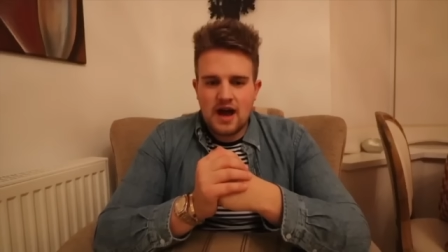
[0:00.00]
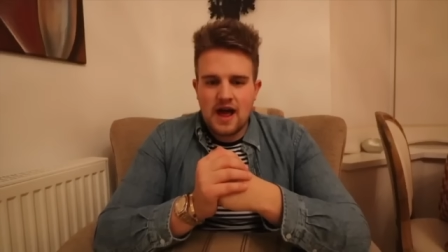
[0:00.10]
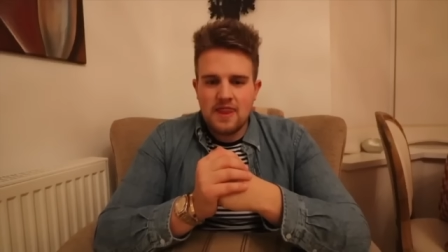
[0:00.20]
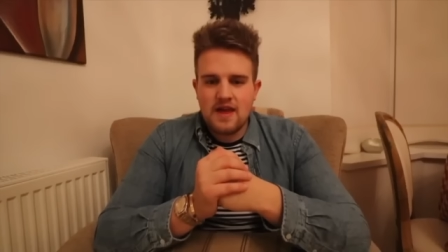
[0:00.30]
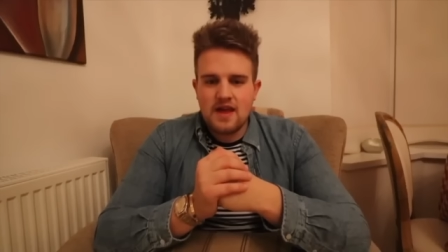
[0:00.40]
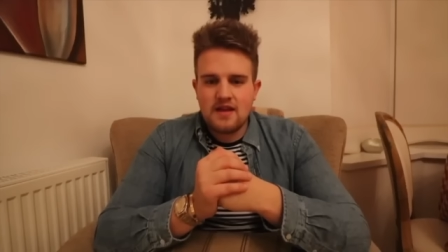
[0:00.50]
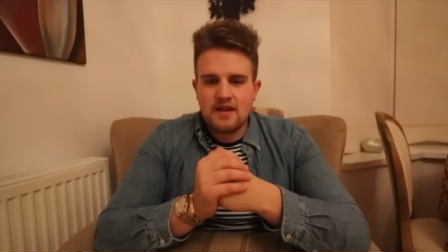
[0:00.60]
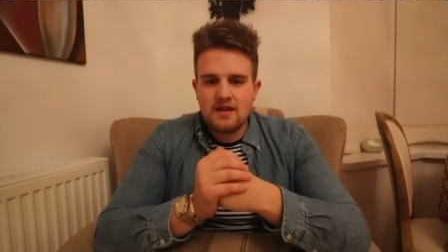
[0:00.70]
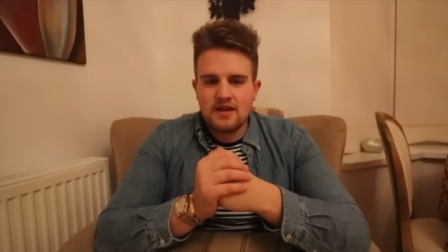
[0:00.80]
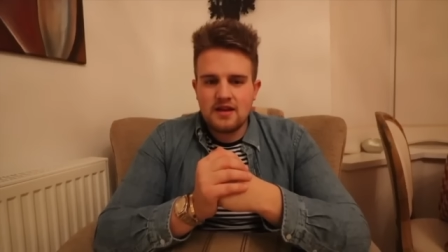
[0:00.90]
And
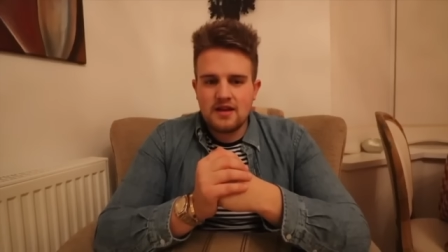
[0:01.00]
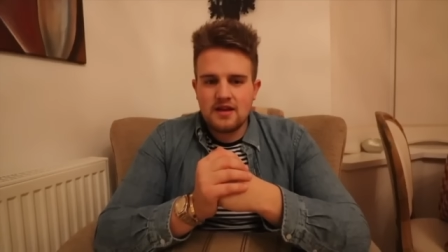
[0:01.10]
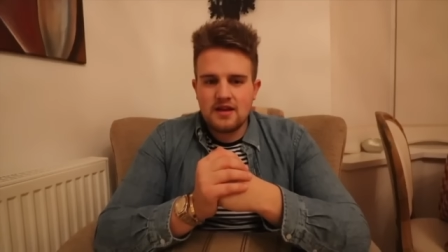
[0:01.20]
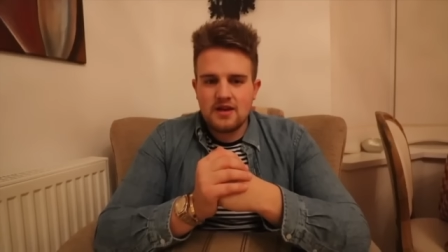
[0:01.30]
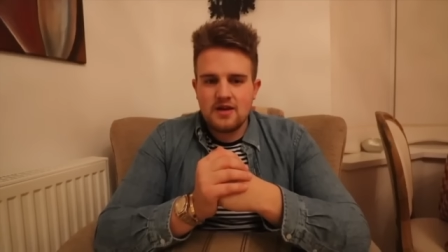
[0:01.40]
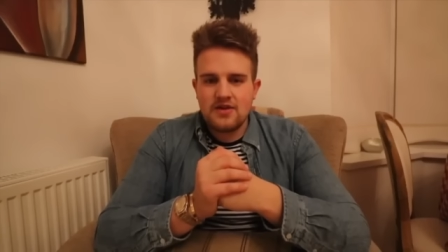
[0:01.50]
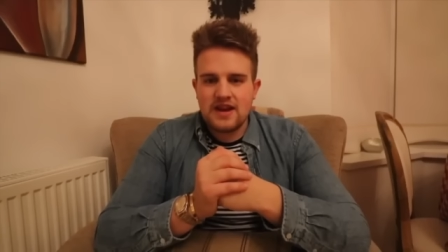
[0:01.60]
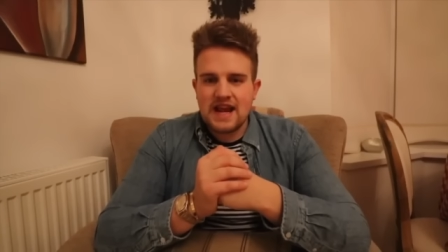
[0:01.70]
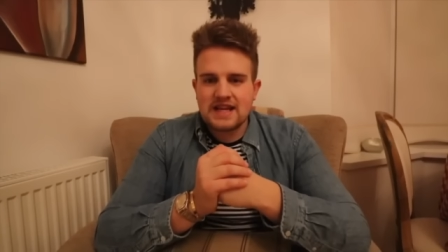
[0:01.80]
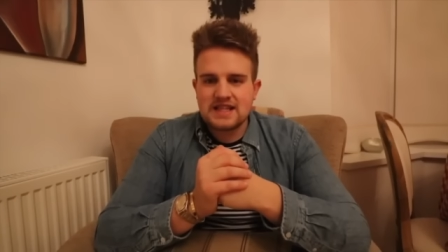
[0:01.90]
then you know the
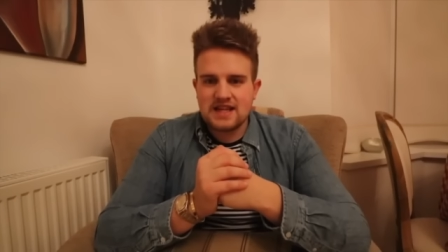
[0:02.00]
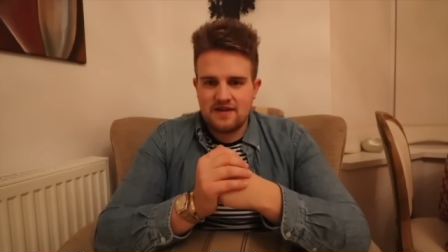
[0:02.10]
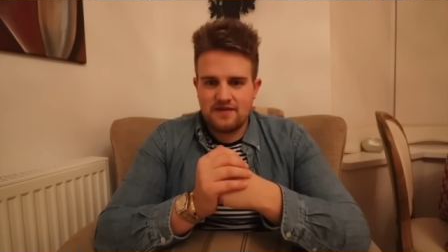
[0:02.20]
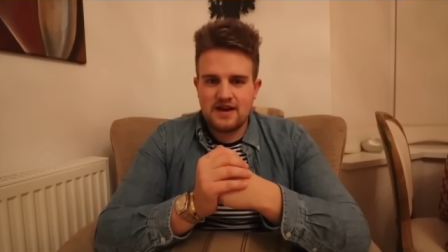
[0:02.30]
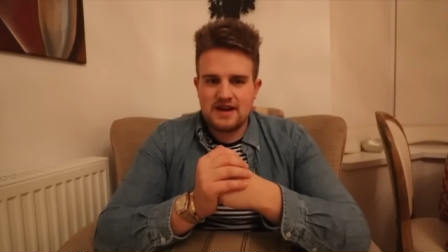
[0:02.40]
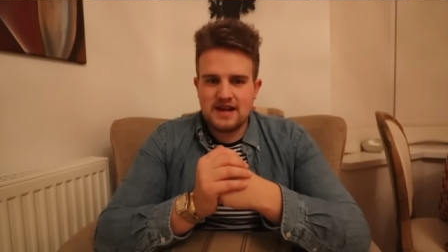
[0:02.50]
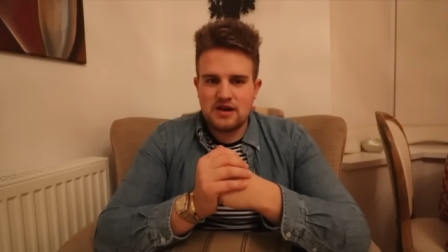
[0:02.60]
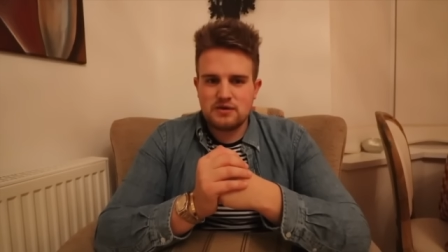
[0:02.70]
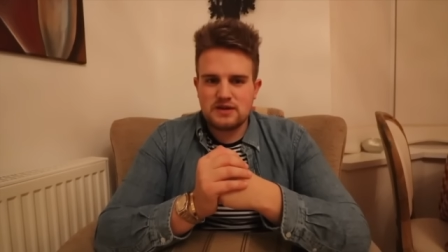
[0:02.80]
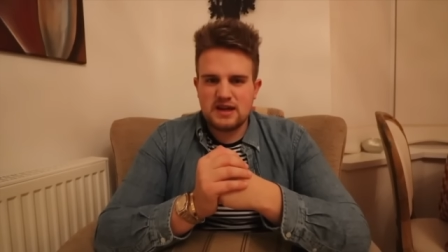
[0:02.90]
next thing I find
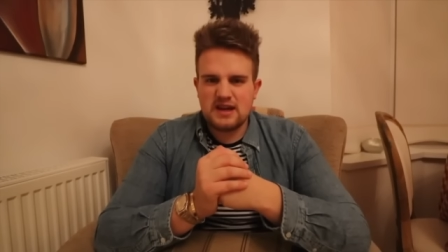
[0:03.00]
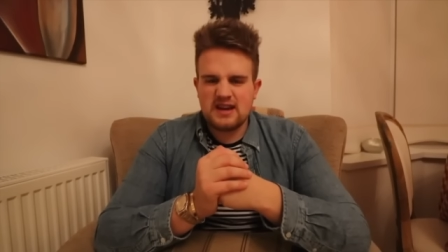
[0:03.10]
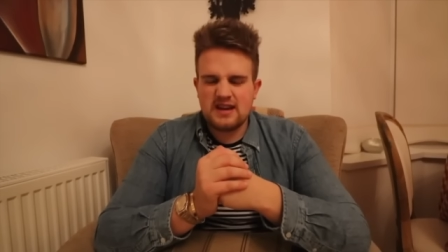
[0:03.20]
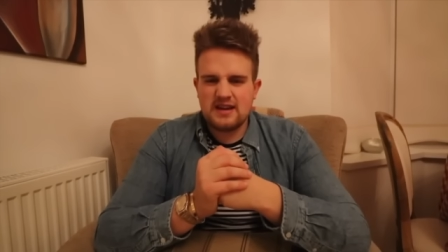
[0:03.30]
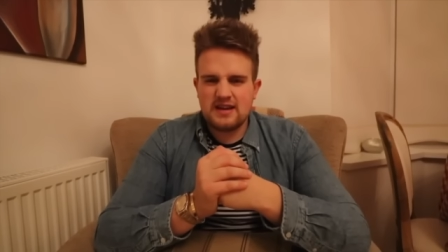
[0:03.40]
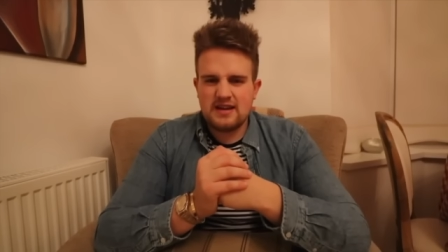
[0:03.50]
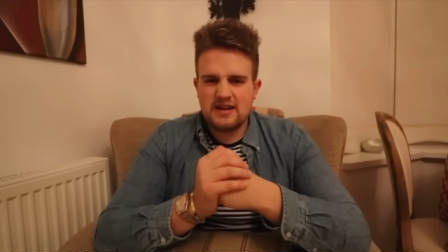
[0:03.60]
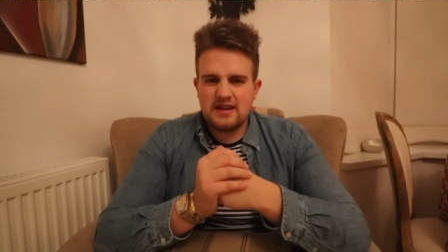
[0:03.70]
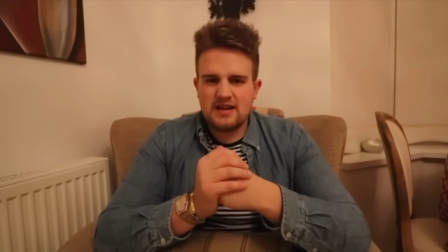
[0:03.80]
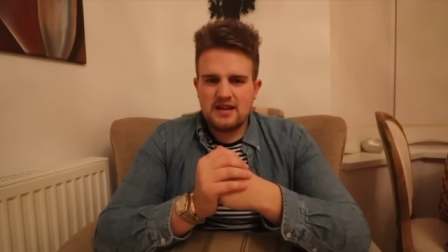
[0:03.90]
out, uh,
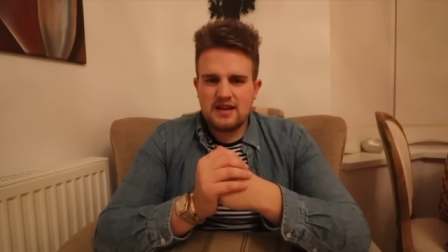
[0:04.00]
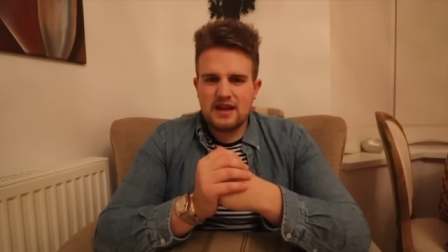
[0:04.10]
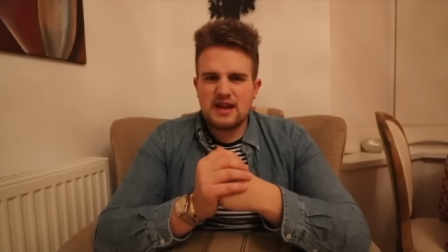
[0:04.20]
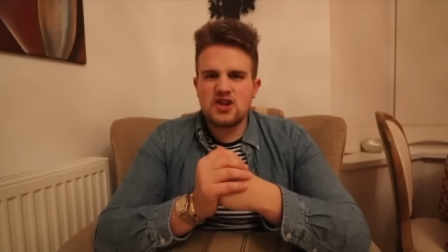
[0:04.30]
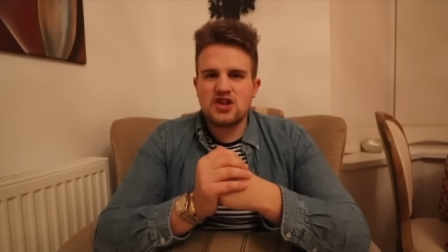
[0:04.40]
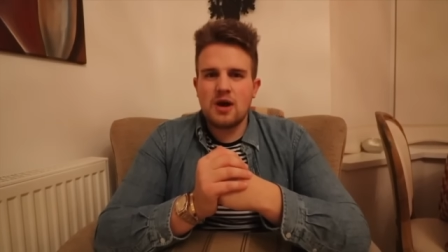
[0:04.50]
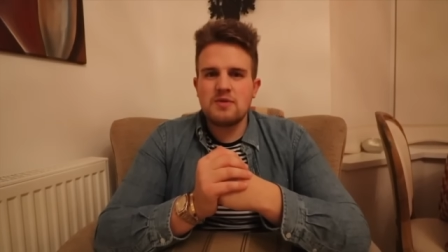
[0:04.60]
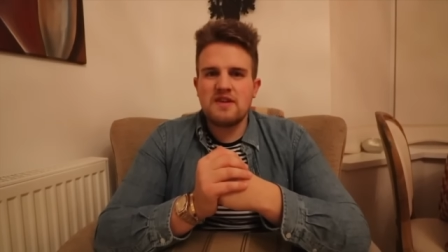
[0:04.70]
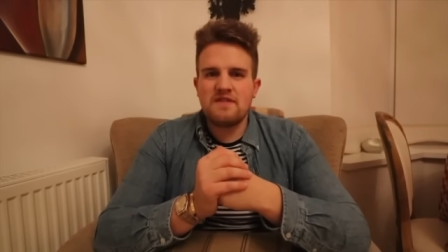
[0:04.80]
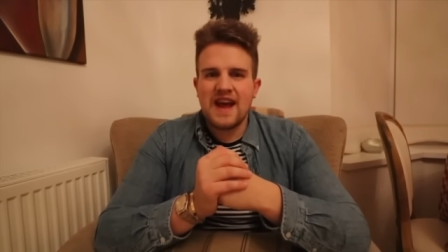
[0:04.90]
he's
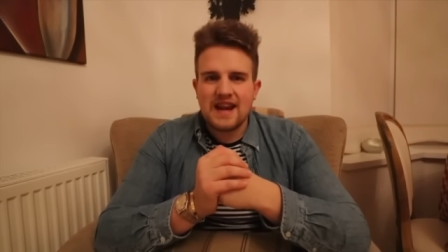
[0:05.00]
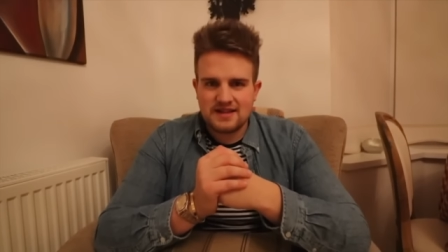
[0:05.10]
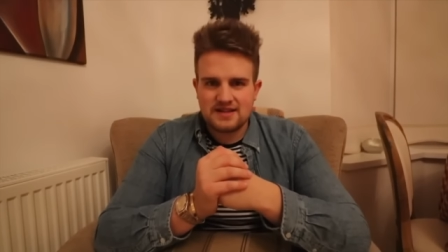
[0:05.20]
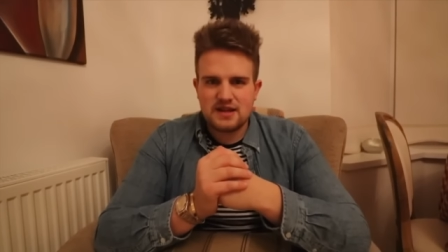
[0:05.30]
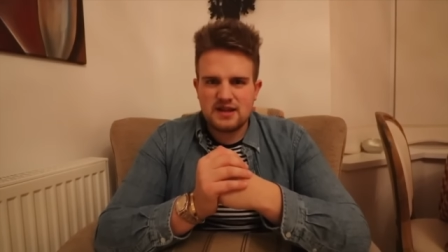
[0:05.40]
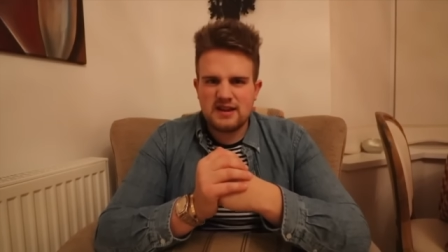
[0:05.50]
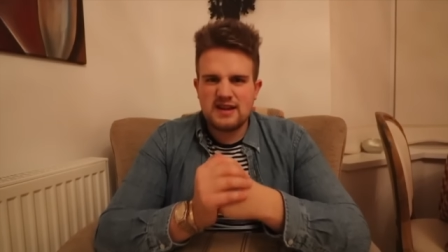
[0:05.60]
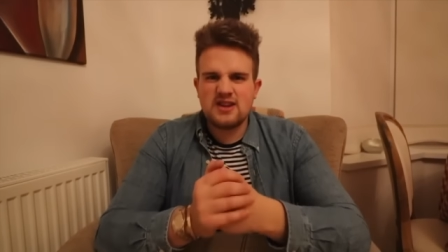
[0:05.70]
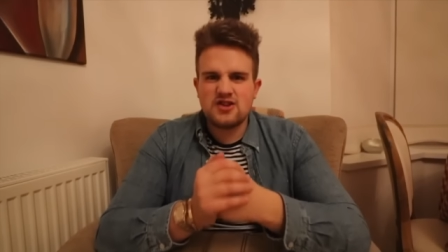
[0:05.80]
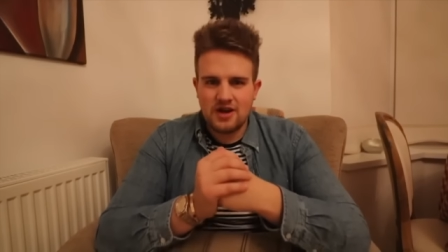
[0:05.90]
shouting at fans.
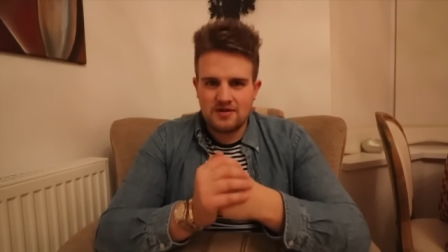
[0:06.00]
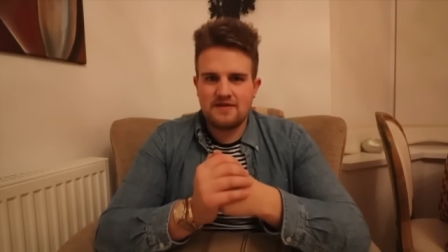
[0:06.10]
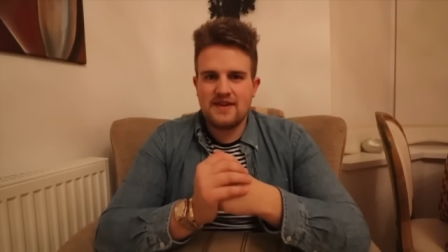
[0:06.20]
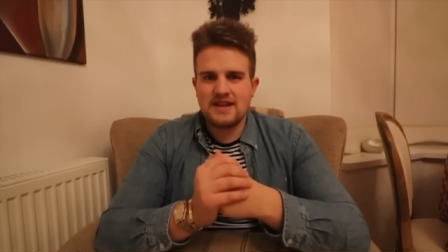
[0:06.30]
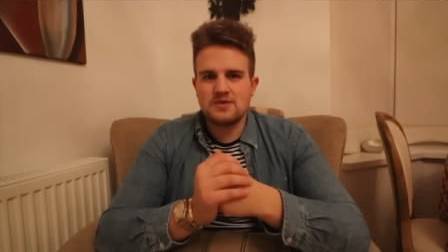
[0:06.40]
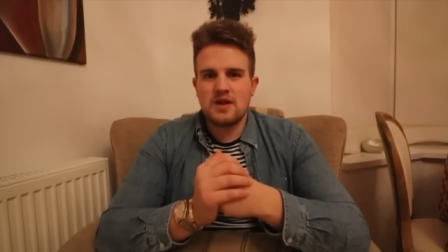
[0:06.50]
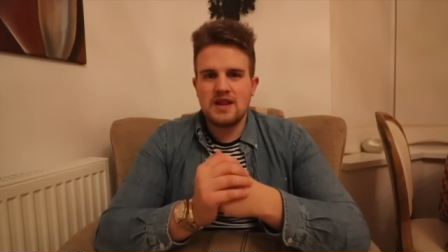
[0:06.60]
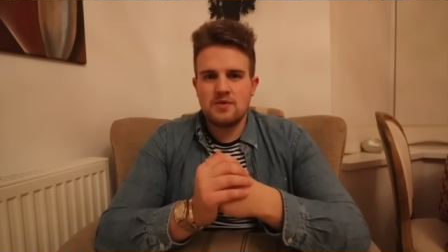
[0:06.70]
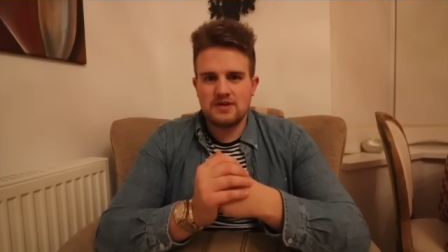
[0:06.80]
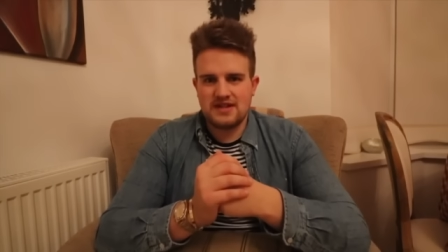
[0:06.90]
He's shouting at fans while
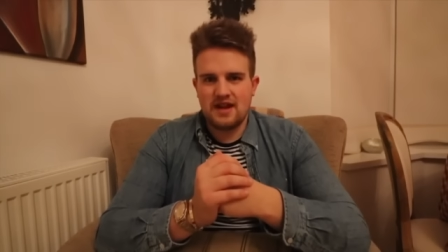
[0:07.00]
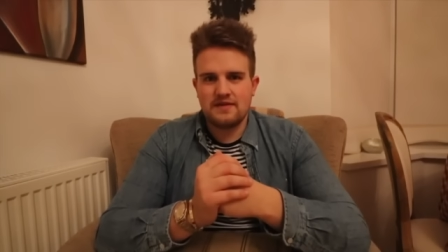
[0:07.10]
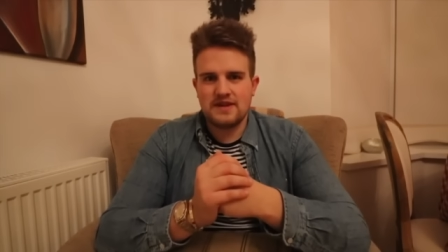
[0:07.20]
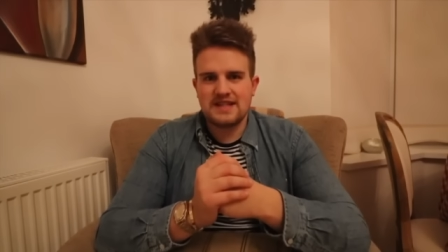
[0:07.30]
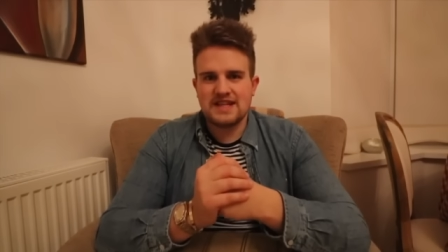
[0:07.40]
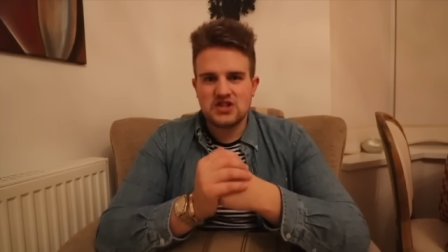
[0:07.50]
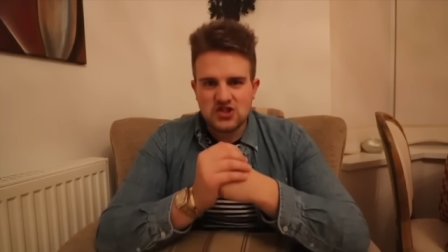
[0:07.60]
they want selfies, like